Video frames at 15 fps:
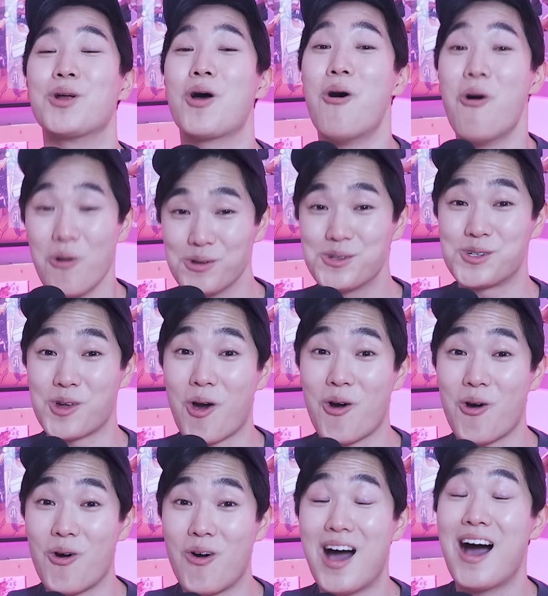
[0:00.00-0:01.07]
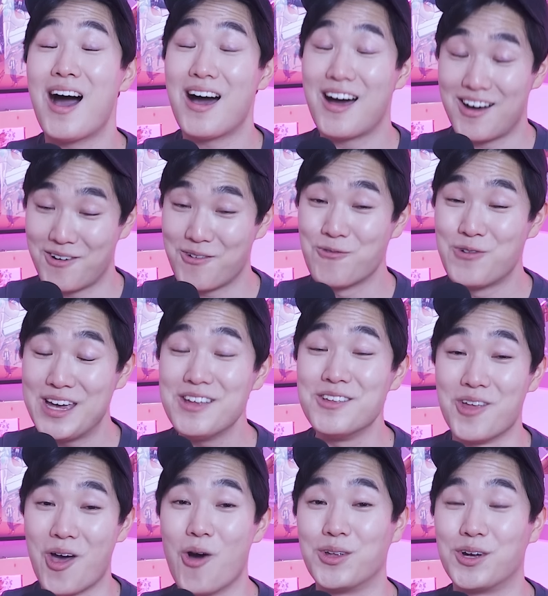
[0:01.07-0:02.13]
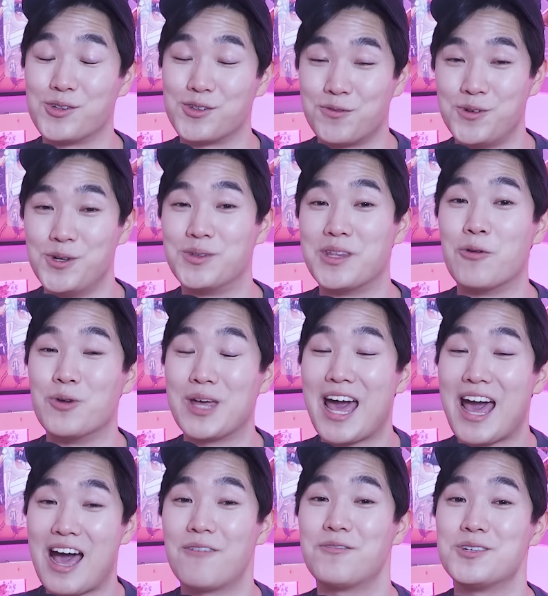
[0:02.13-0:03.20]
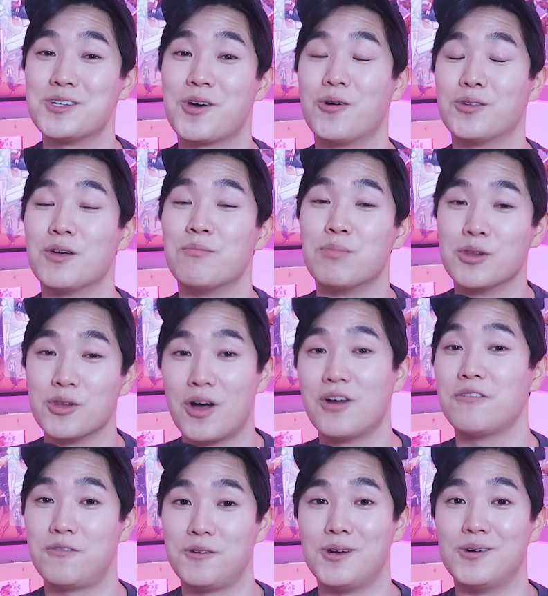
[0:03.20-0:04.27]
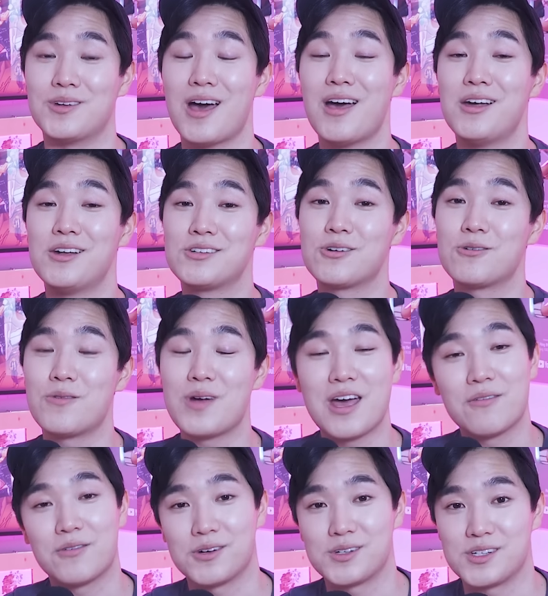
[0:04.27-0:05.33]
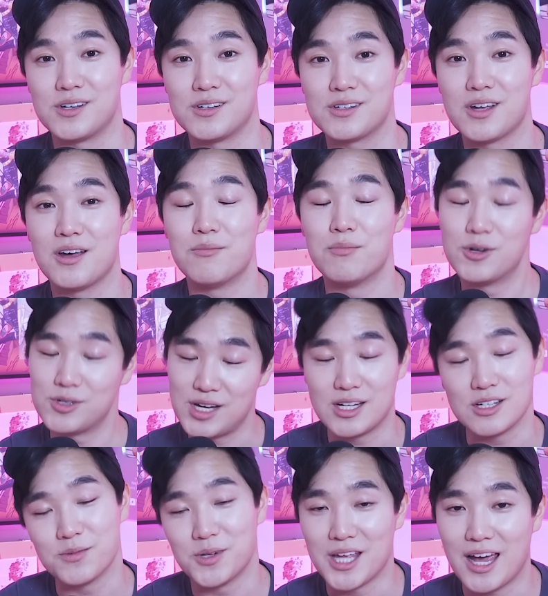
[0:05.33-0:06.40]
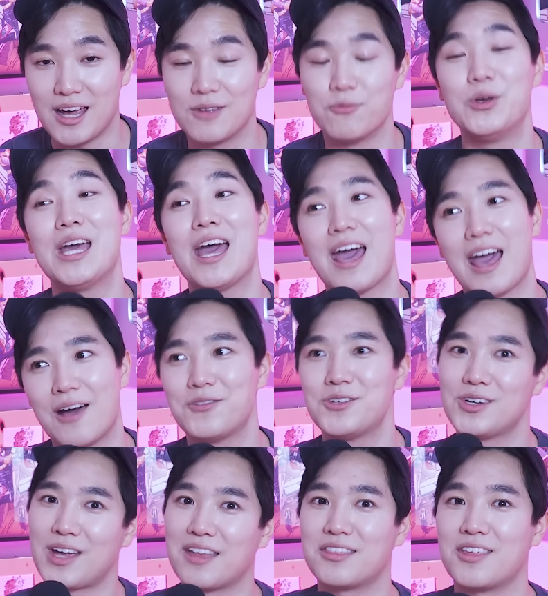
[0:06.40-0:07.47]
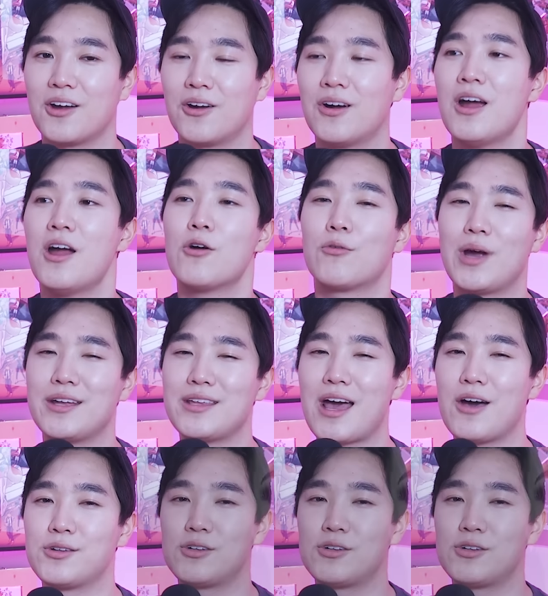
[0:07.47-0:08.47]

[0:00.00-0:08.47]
But also, we know there's a feud that we have to go, the blood feud, Saraya versus Mercedes Moné. We have to get there. Right now,